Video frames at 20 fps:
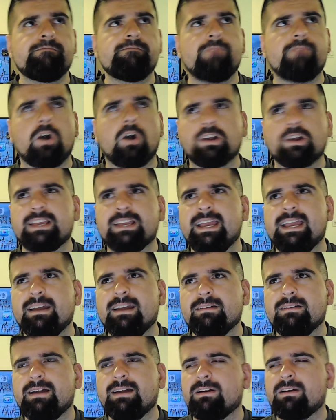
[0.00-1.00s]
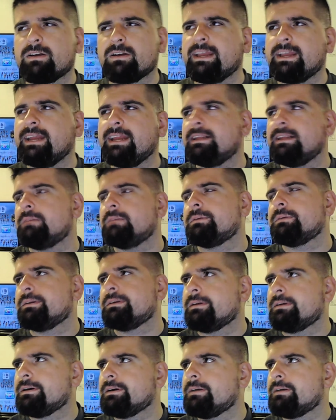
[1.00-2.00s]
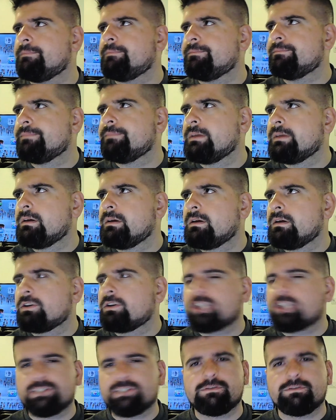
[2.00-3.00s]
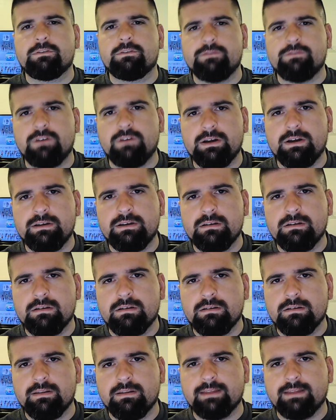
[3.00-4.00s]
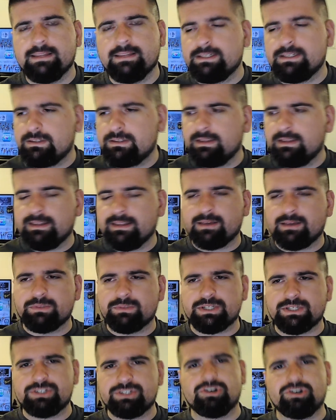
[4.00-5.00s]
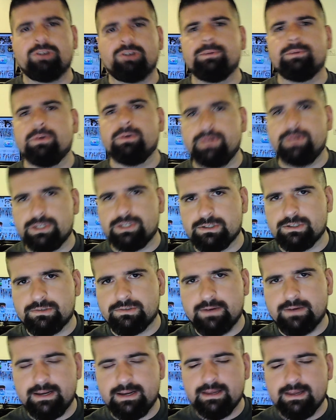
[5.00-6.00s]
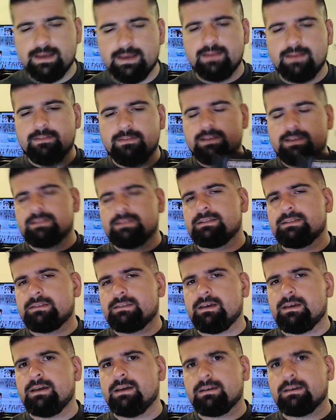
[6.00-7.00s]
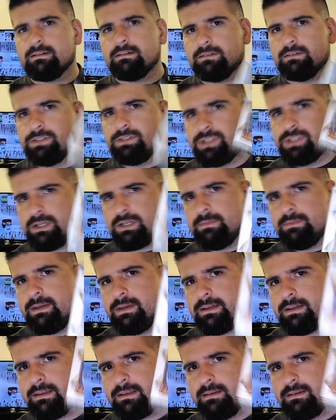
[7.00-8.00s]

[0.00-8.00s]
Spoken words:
arcade, not arcadey, but just for fun. Like they're like almost like turbo editions, right? This is like legitimate,